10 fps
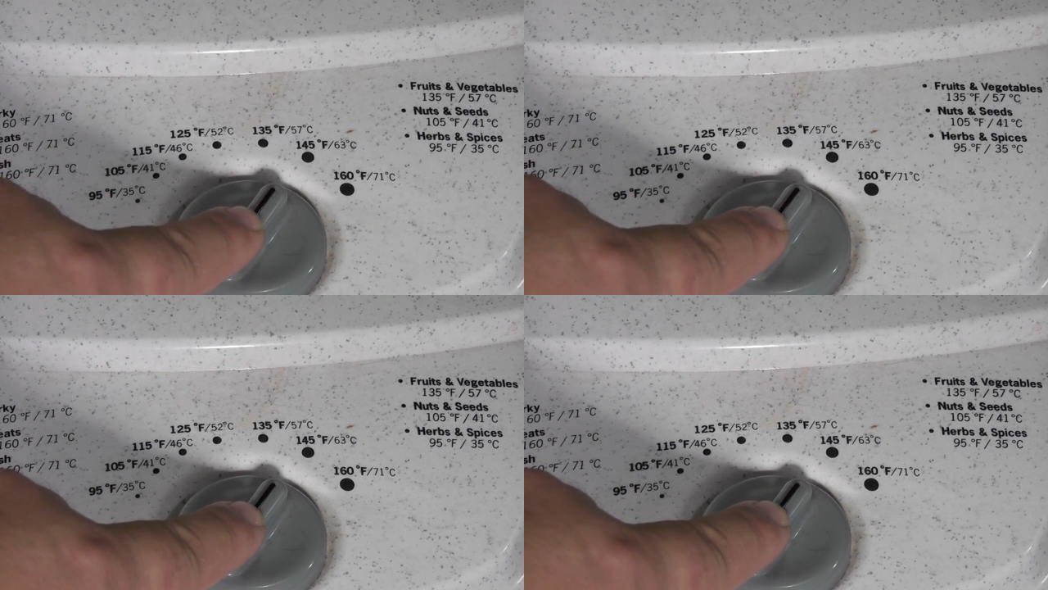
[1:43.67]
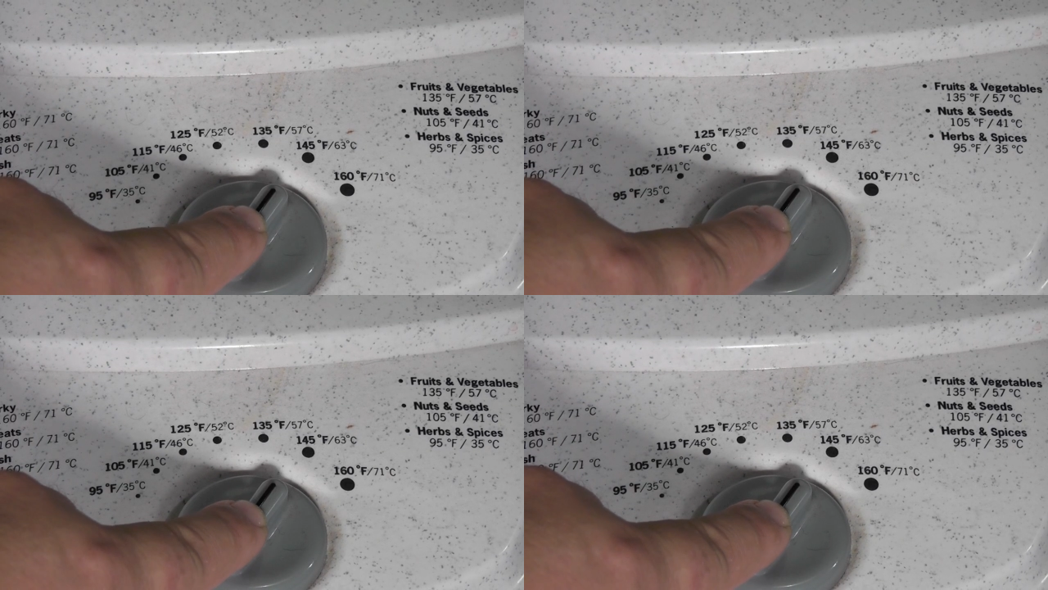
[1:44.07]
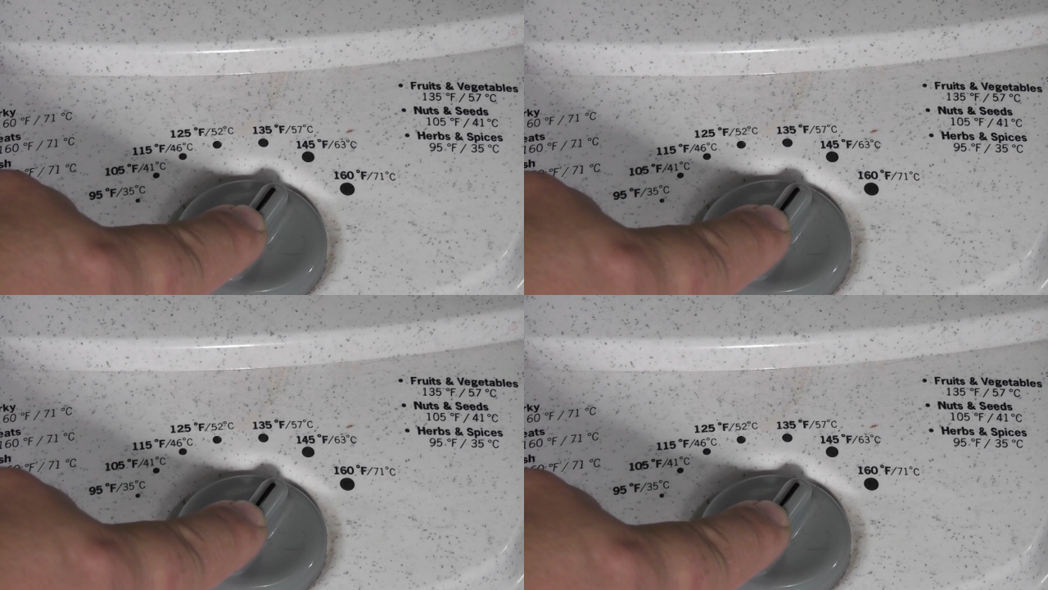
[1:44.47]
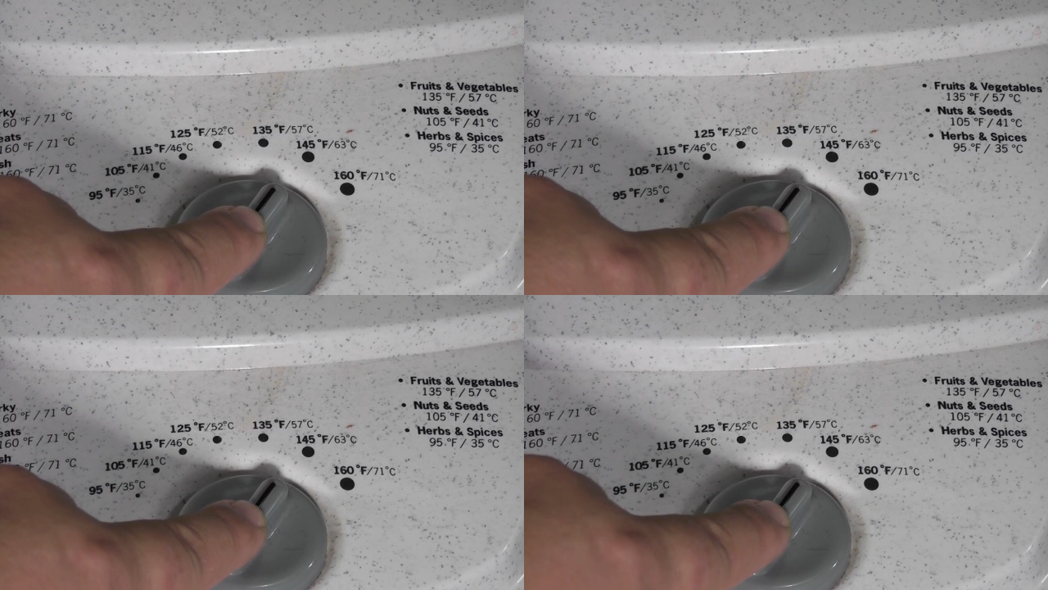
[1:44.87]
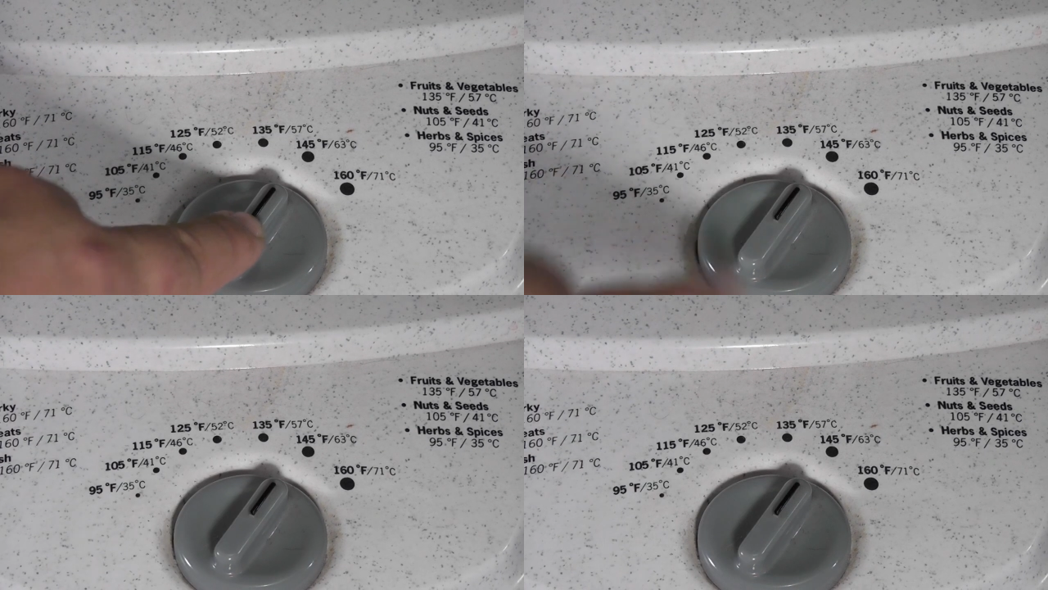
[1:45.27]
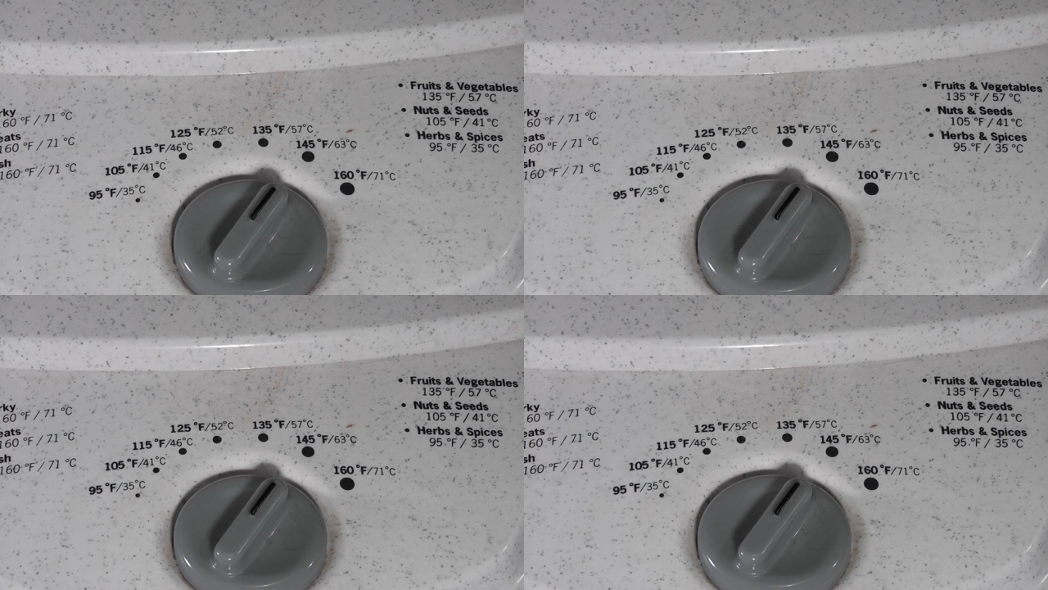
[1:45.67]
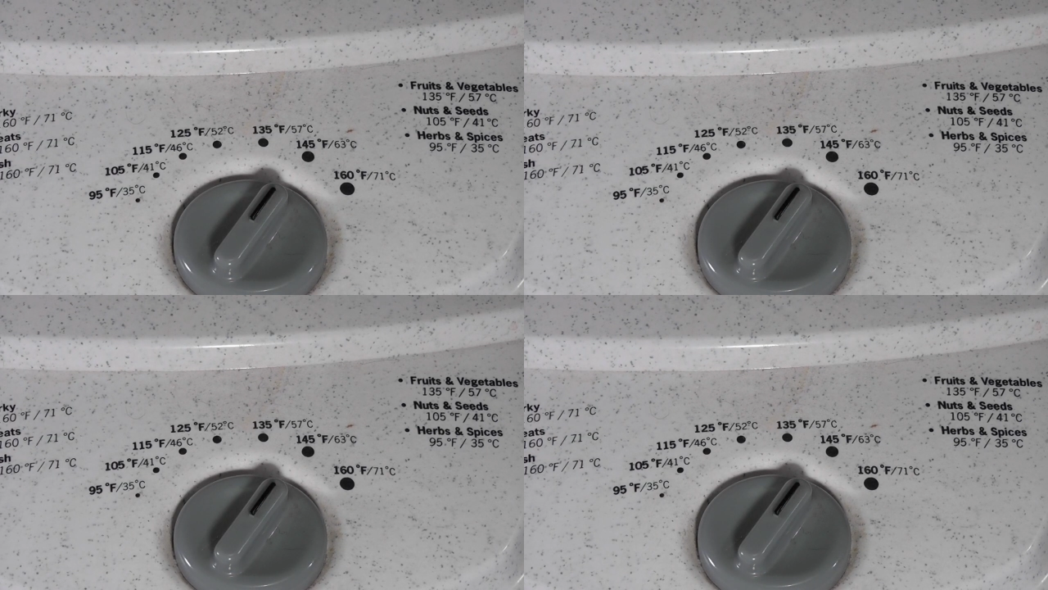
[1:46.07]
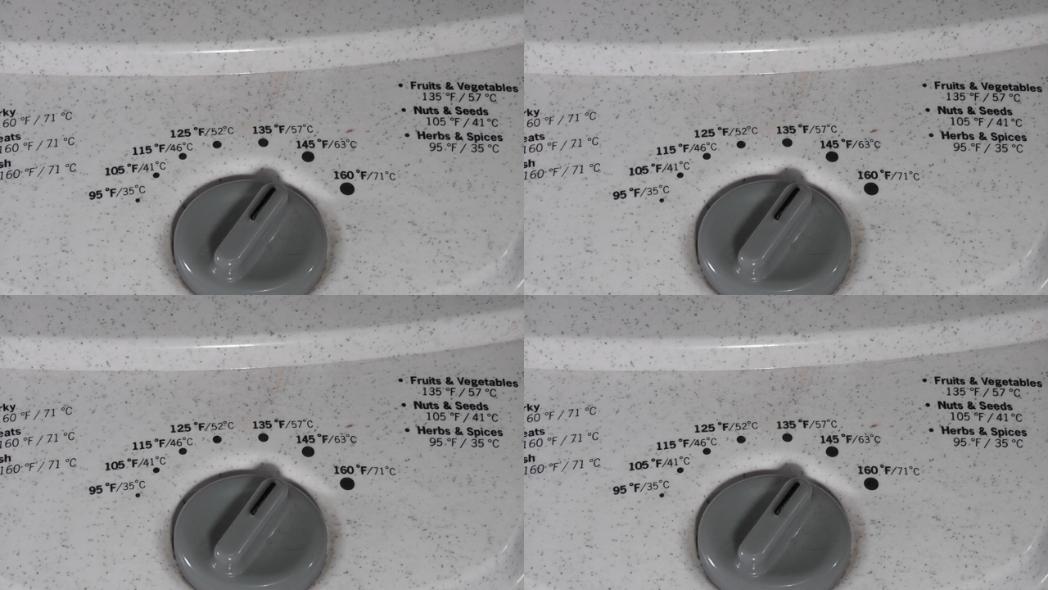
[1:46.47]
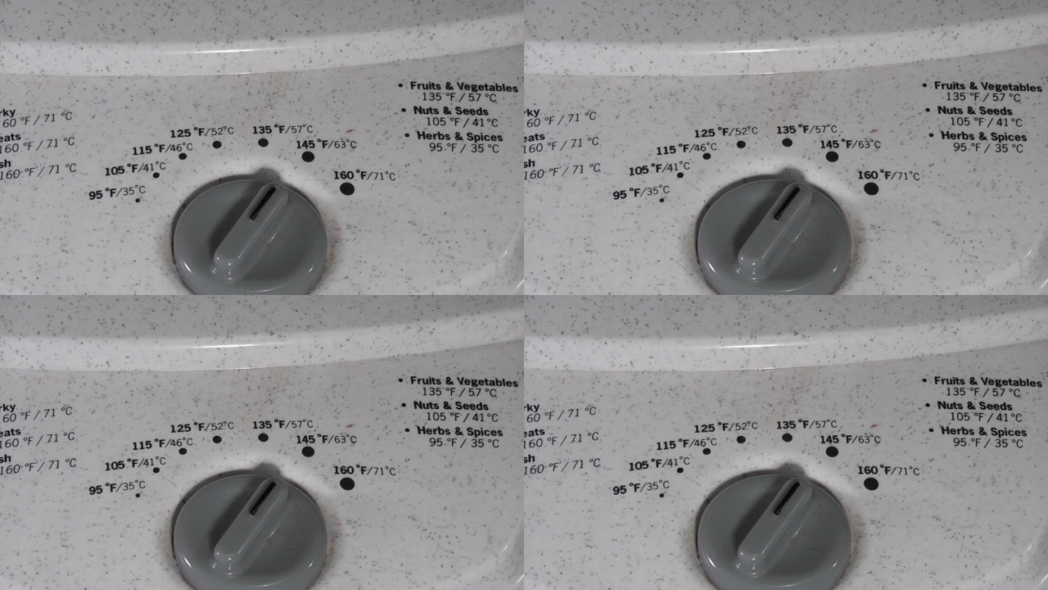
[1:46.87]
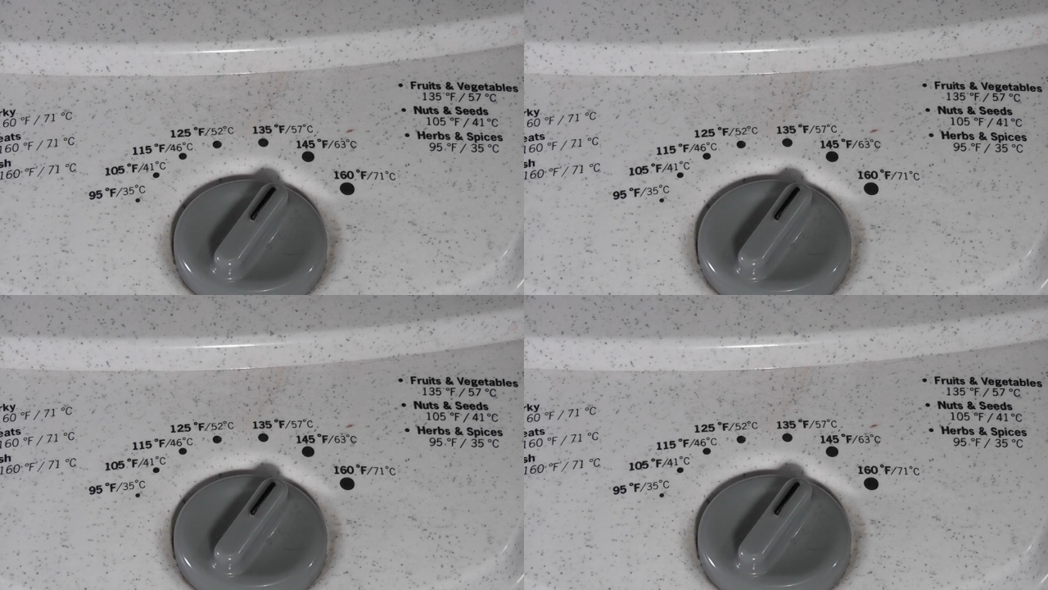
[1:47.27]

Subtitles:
Nobody's mouth can be seen.